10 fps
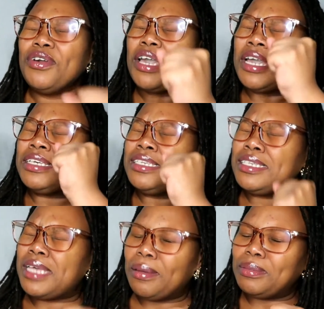
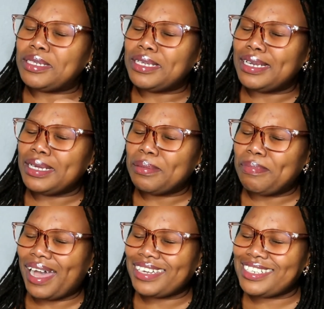exceptionally
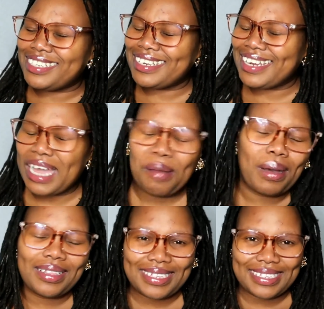passionately
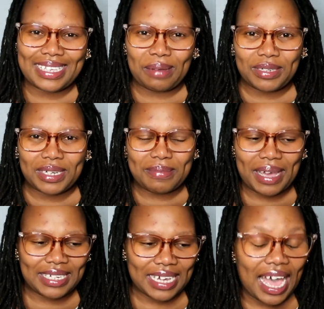about this subject
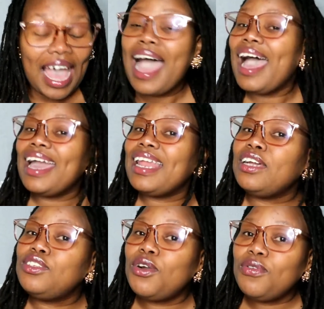matter, and I
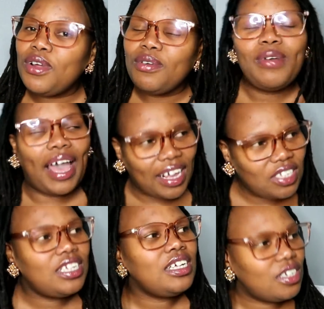don't know,
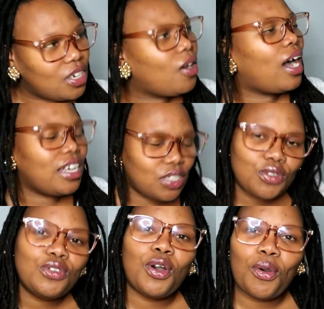actually no, I
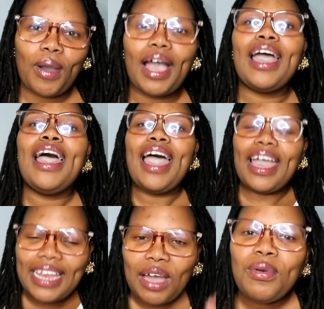do know why,
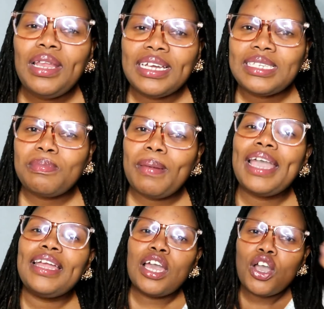and I will
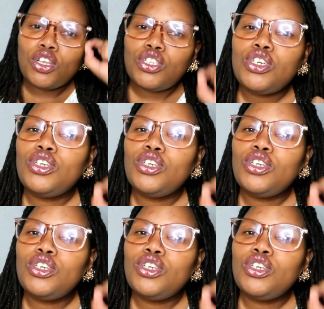explain to